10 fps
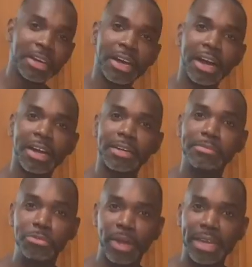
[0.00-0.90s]

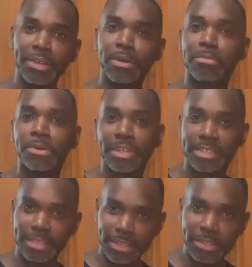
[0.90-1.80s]
Right now, I'm cooking
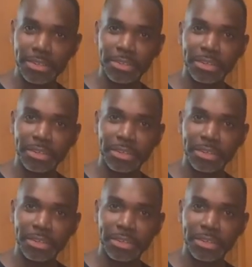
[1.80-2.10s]
dinner,